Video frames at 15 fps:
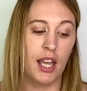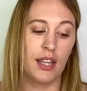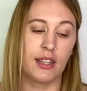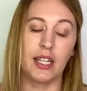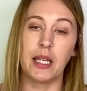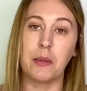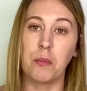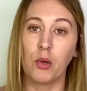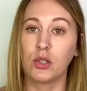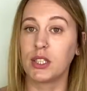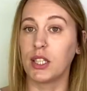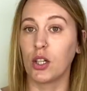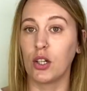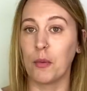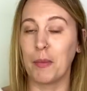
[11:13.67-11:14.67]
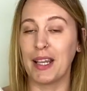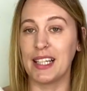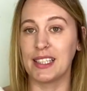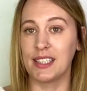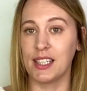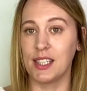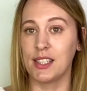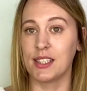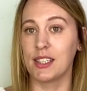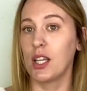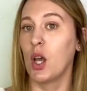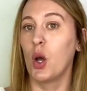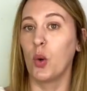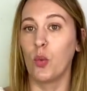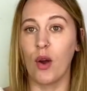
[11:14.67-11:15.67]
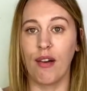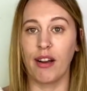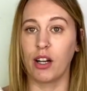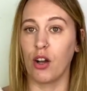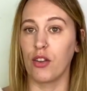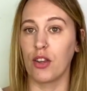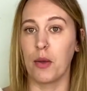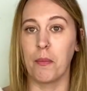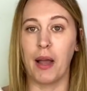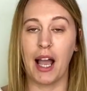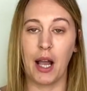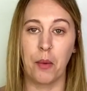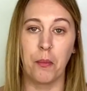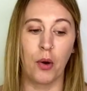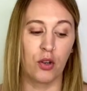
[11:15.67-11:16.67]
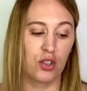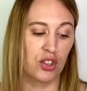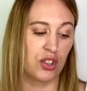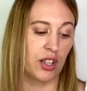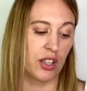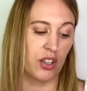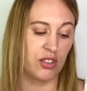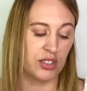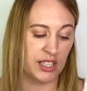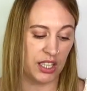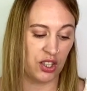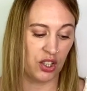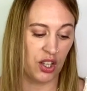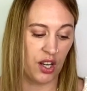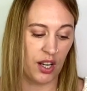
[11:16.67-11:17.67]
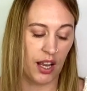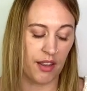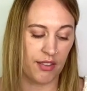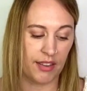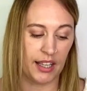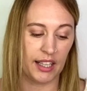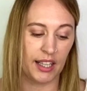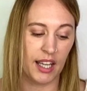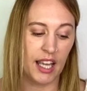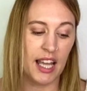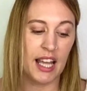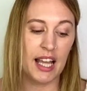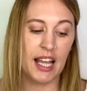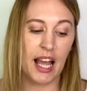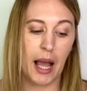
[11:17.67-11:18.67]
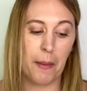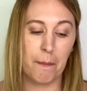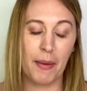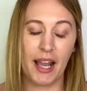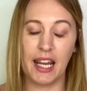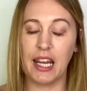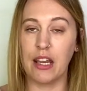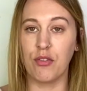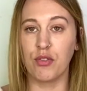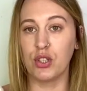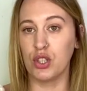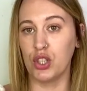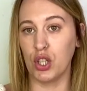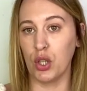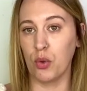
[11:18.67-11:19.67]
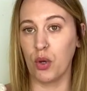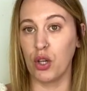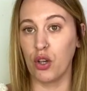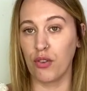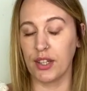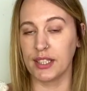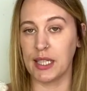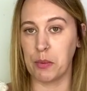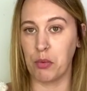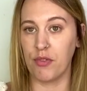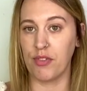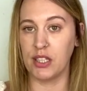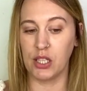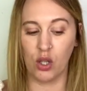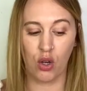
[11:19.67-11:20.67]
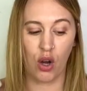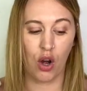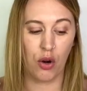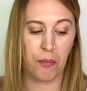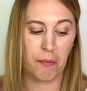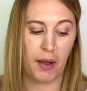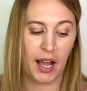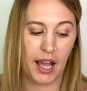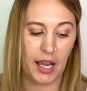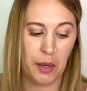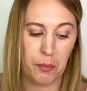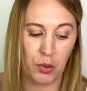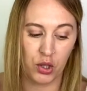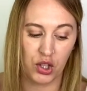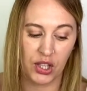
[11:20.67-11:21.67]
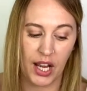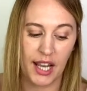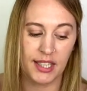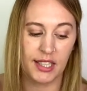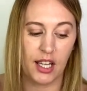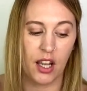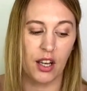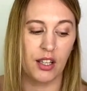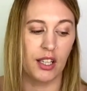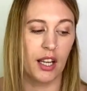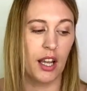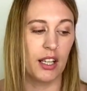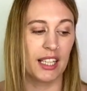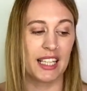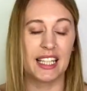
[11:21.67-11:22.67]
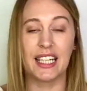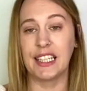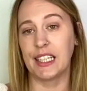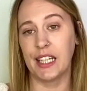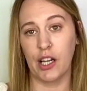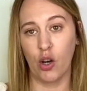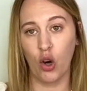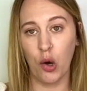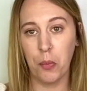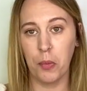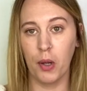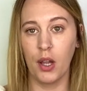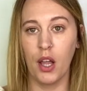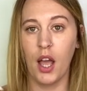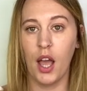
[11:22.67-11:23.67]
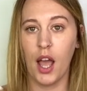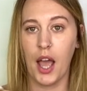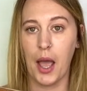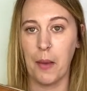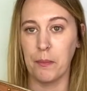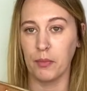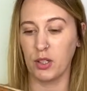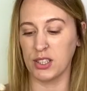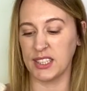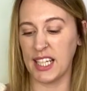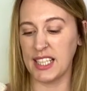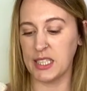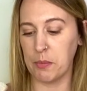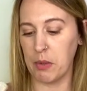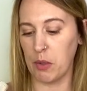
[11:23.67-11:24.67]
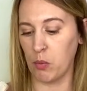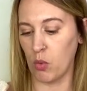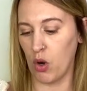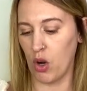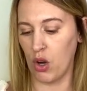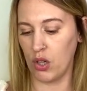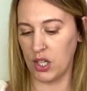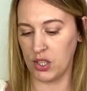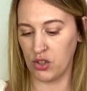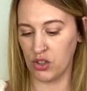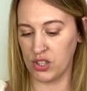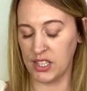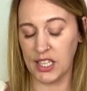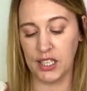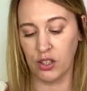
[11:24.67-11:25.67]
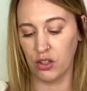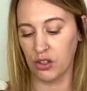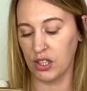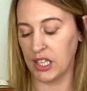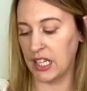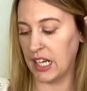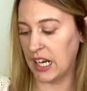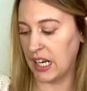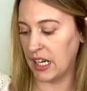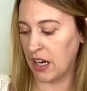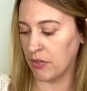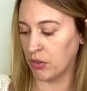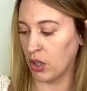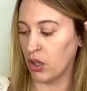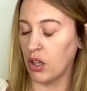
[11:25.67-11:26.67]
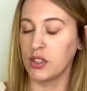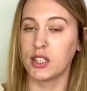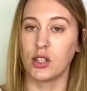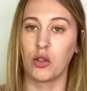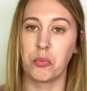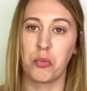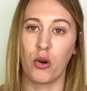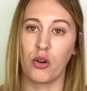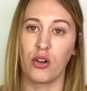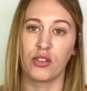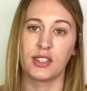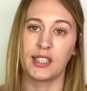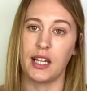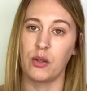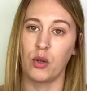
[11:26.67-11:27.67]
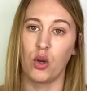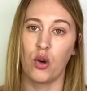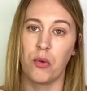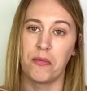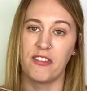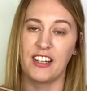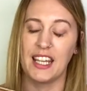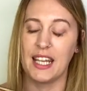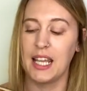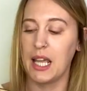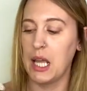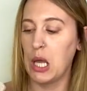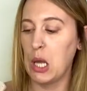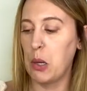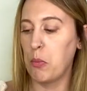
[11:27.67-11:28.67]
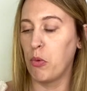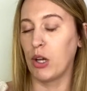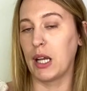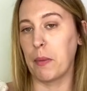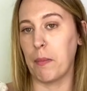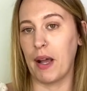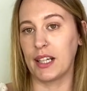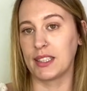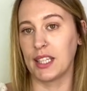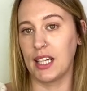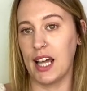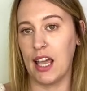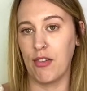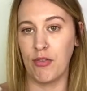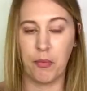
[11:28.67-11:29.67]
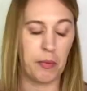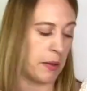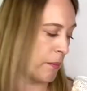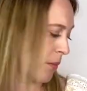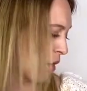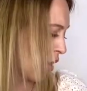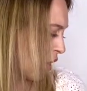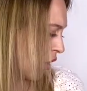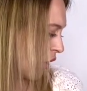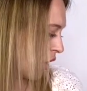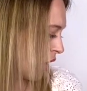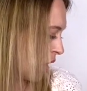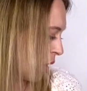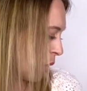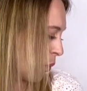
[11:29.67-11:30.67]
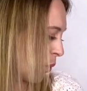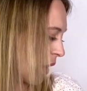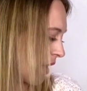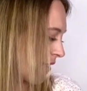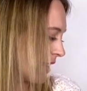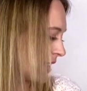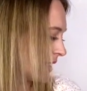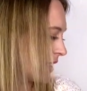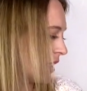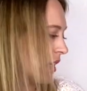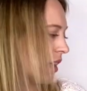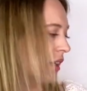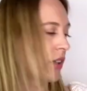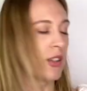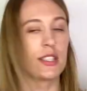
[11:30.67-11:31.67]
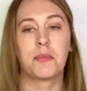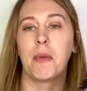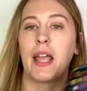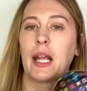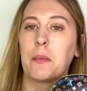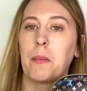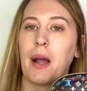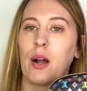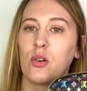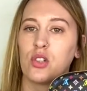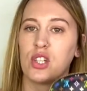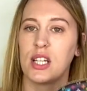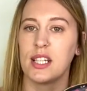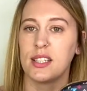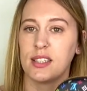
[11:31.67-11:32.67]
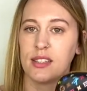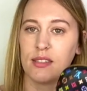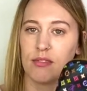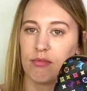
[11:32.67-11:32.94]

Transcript: the multicolour pieces, where I got them, how much, the condition. I think I might even do another separate video on my pochette and cleaning it up, because it is a bit worn. It does need a good clean. I've got lots of good products that will hopefully bring it back to life a bit more, whereas the cosmetic pouch is